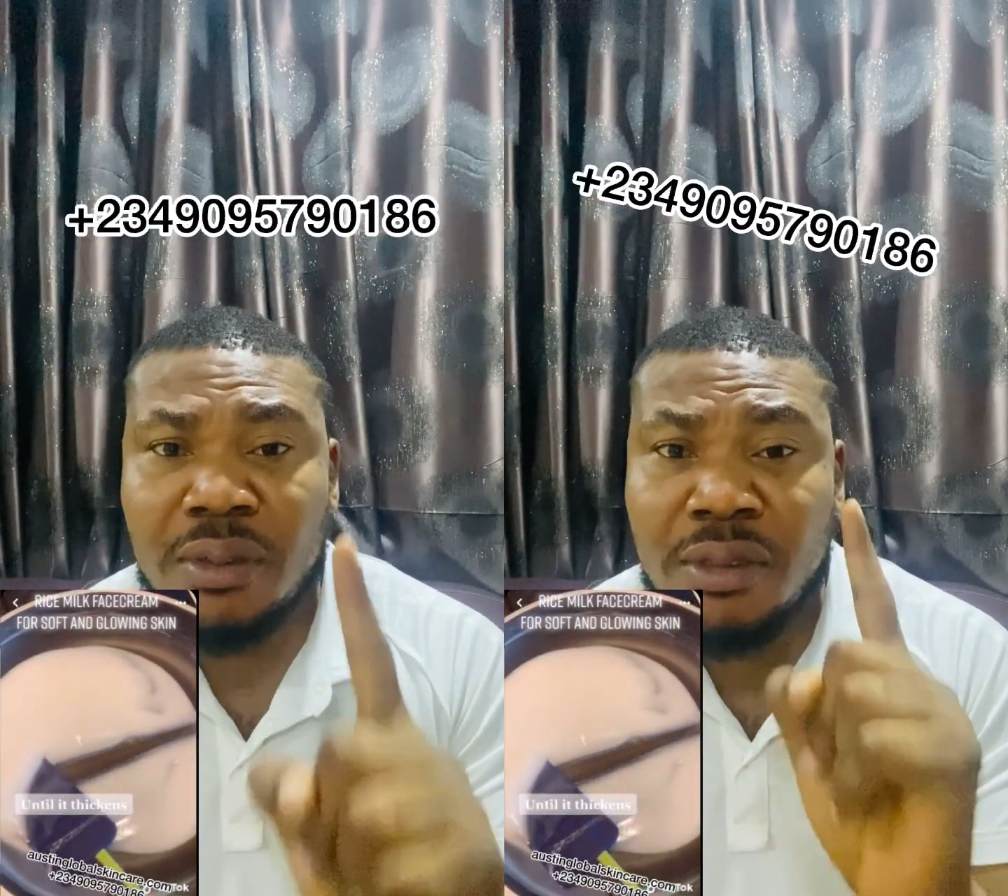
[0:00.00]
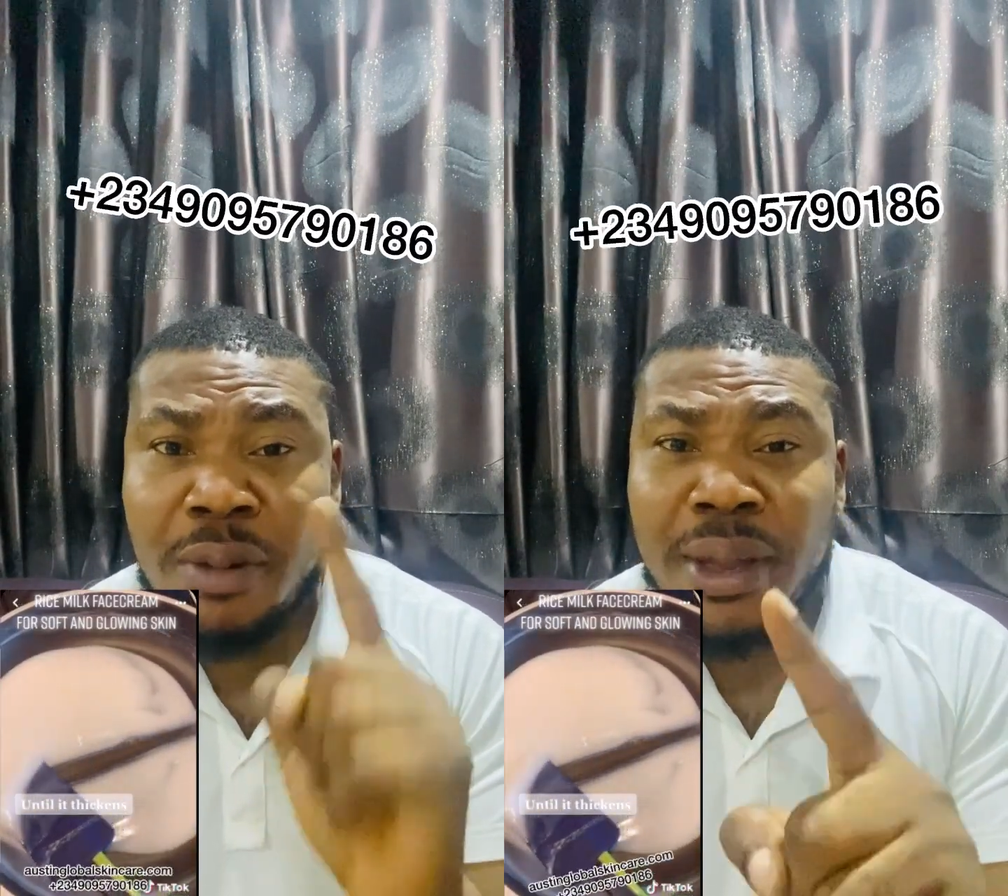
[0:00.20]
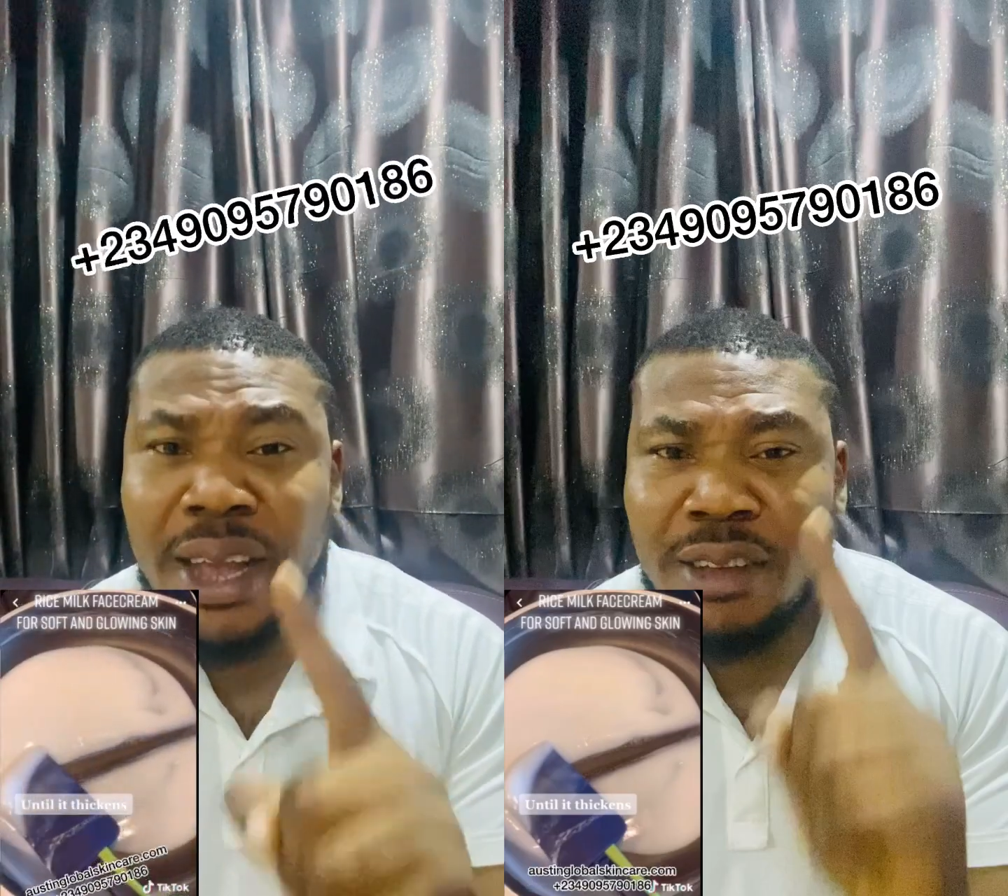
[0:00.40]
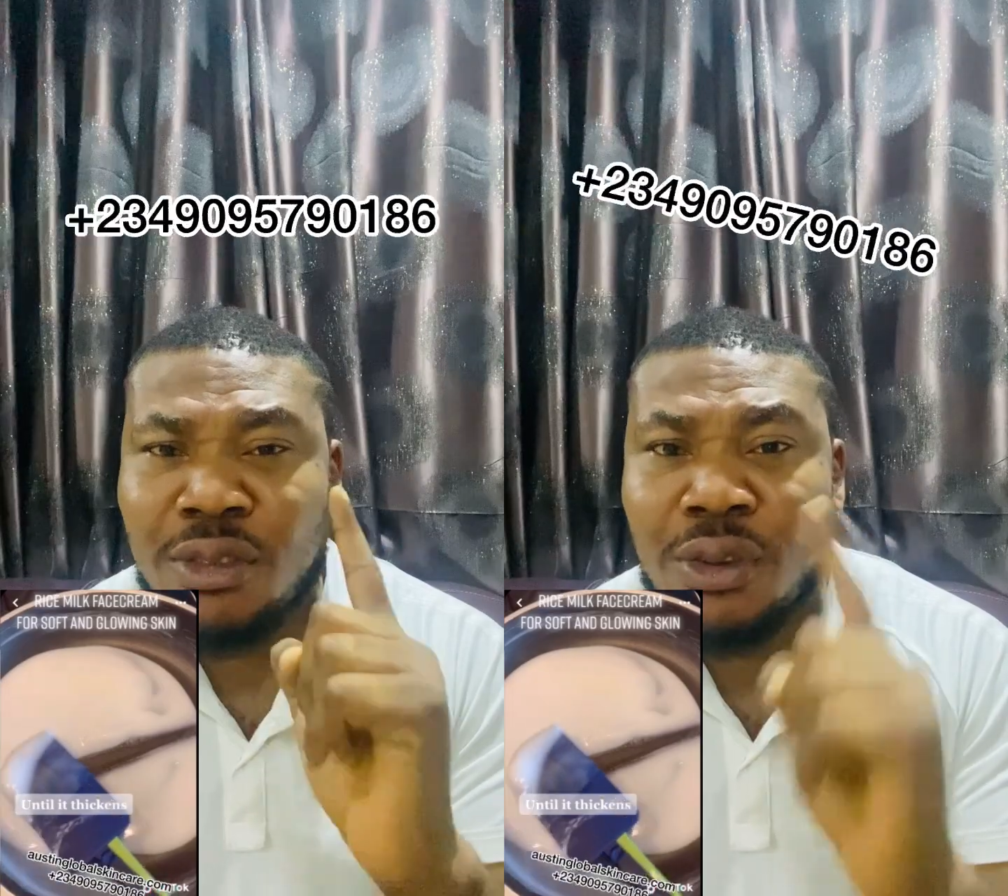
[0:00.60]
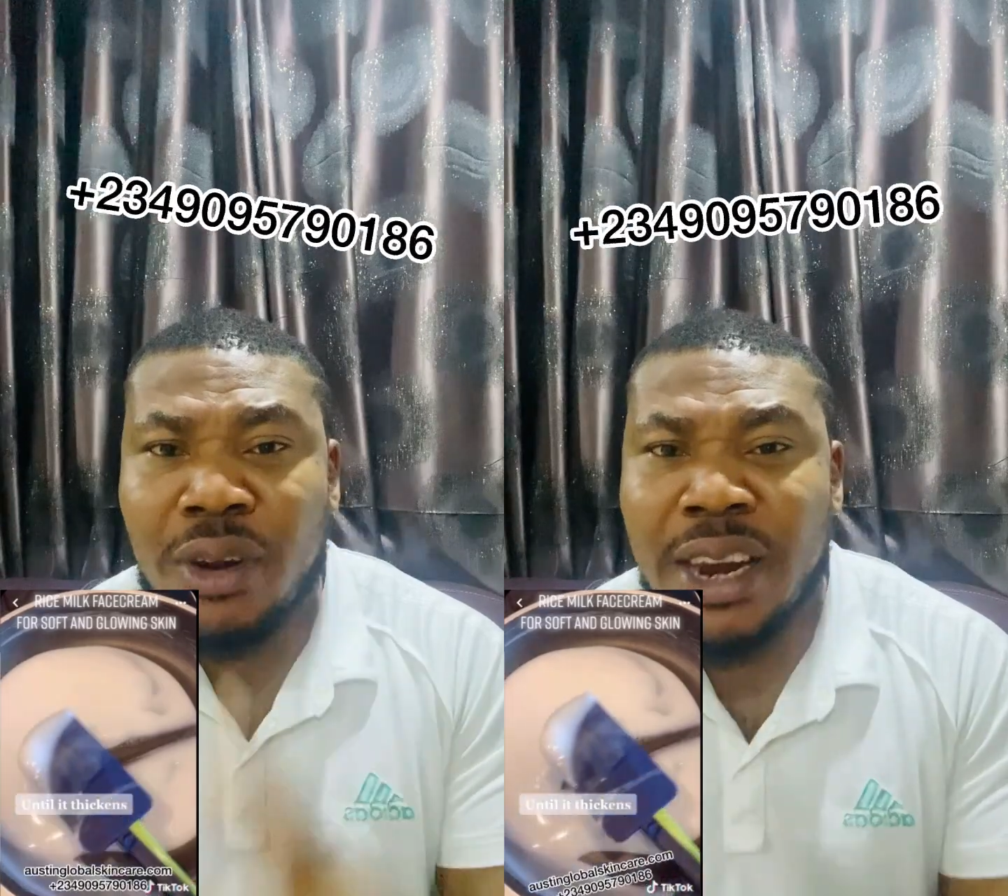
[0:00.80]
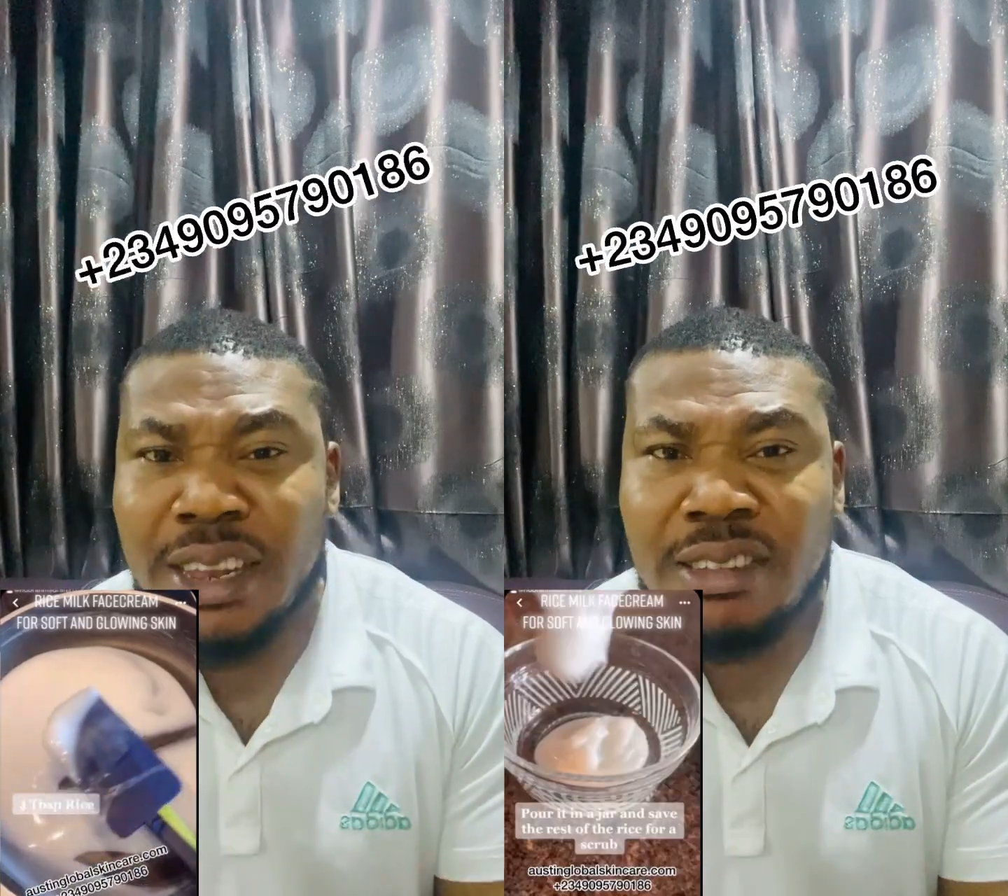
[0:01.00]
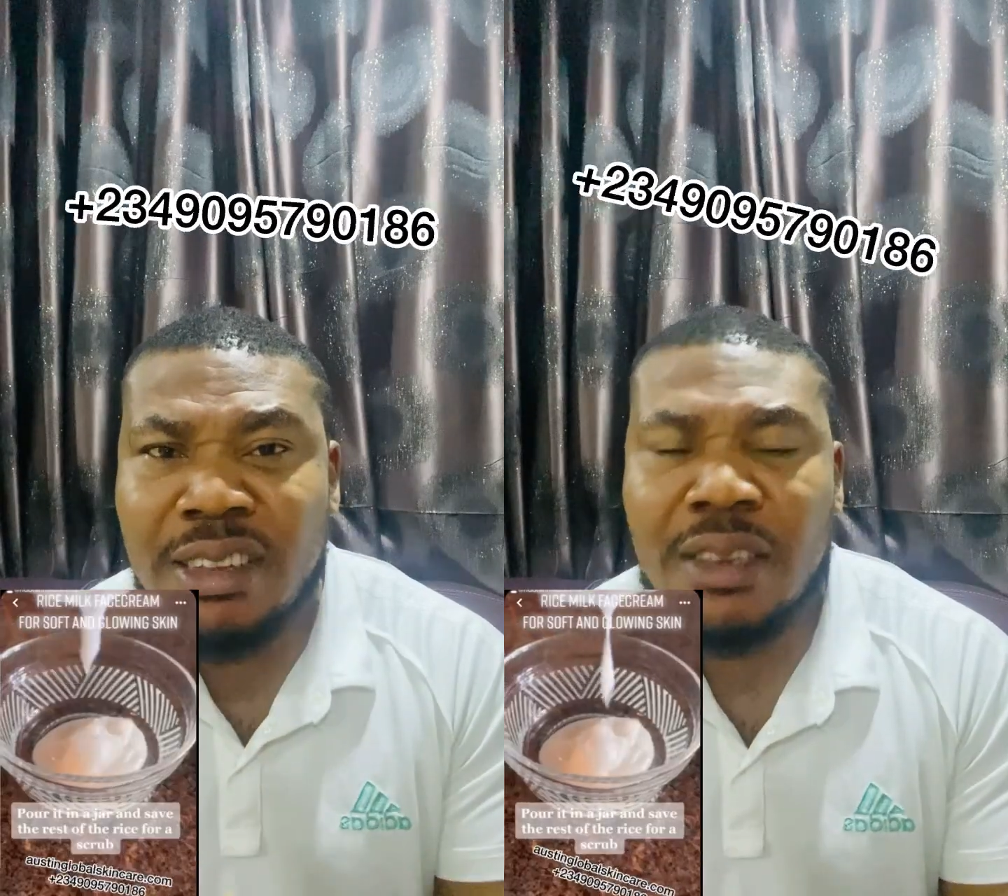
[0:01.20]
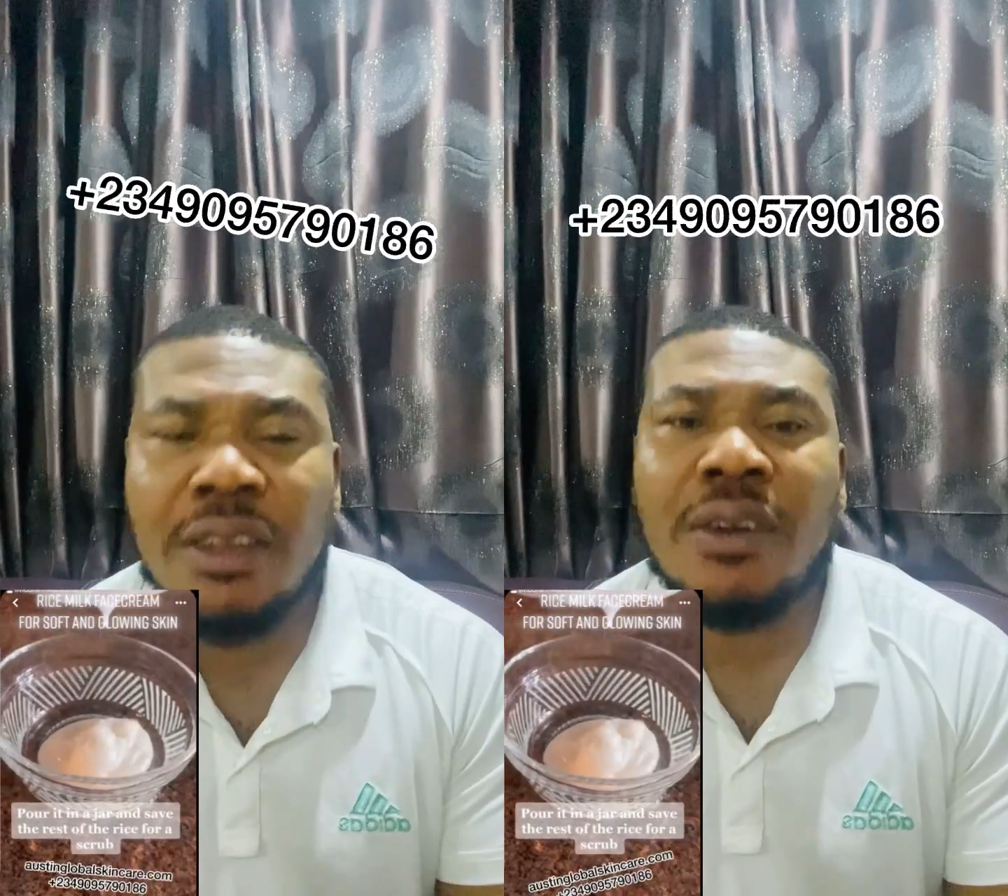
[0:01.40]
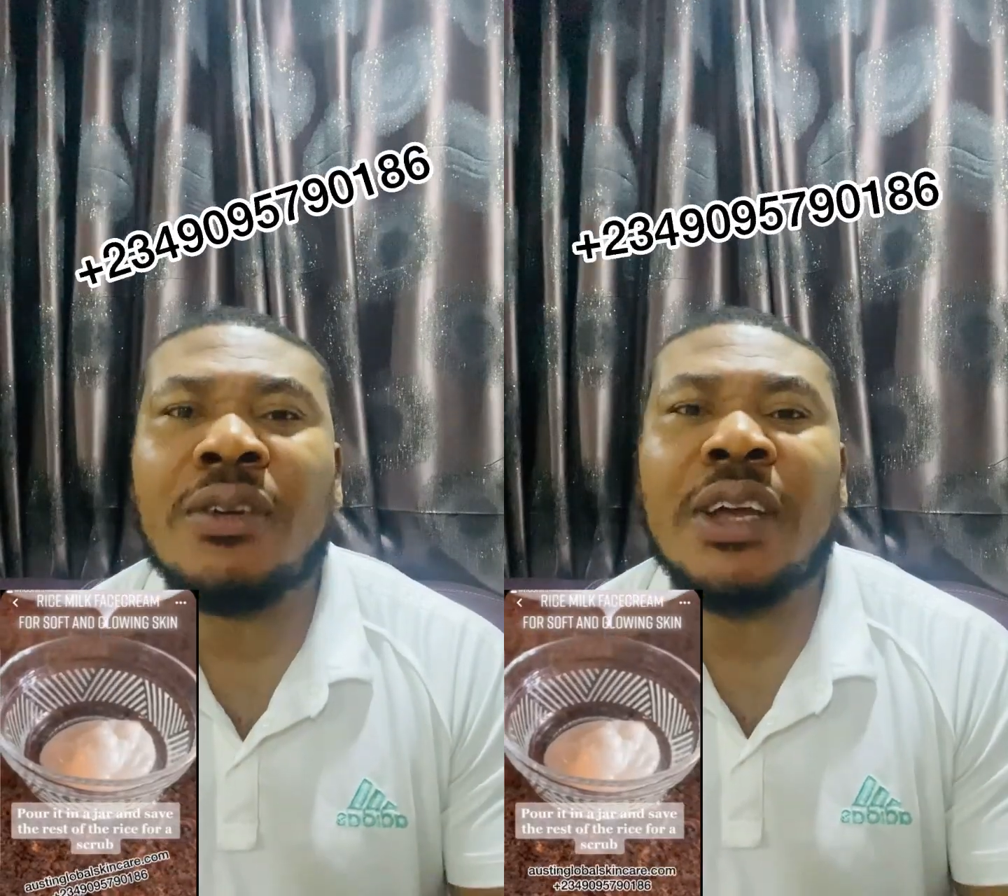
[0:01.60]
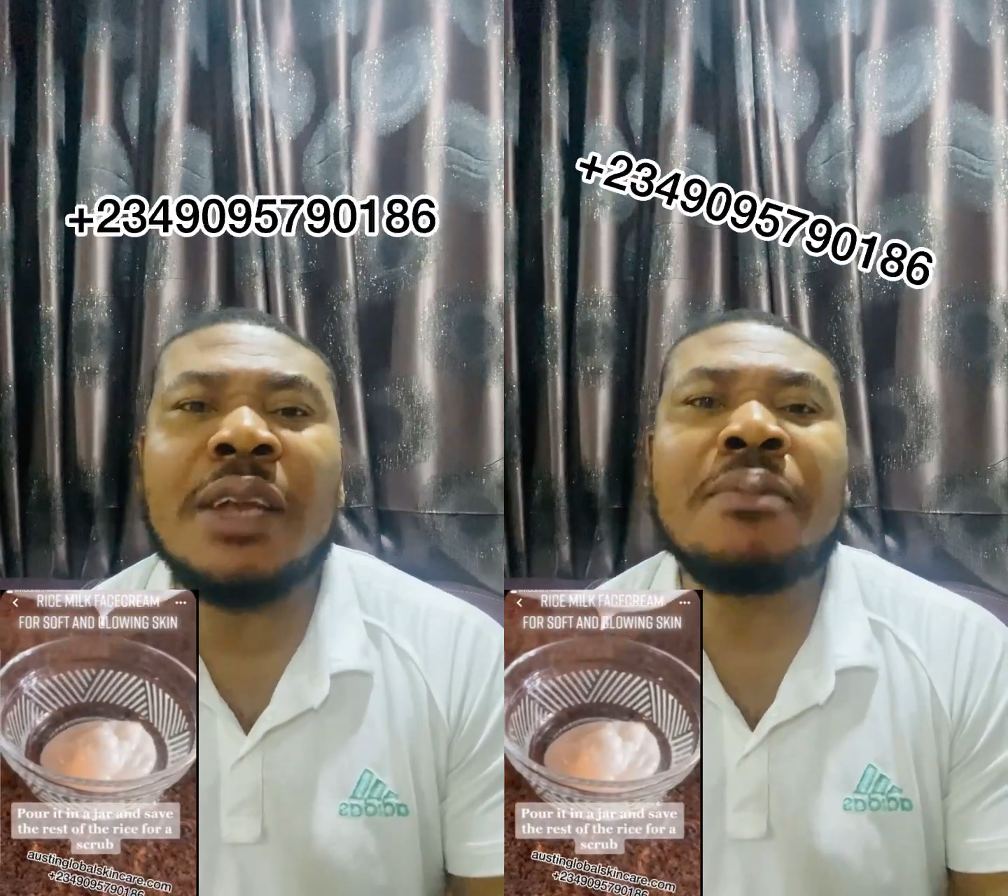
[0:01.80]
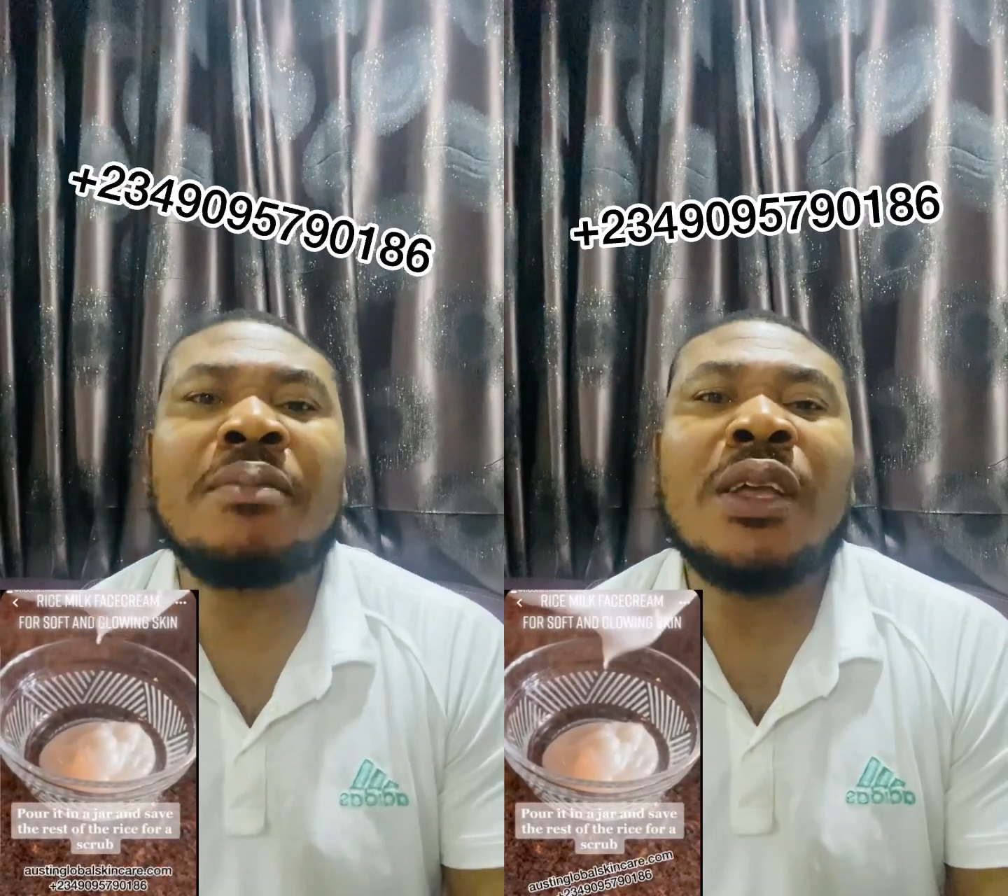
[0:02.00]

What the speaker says: Rebecca, so you listen, okay?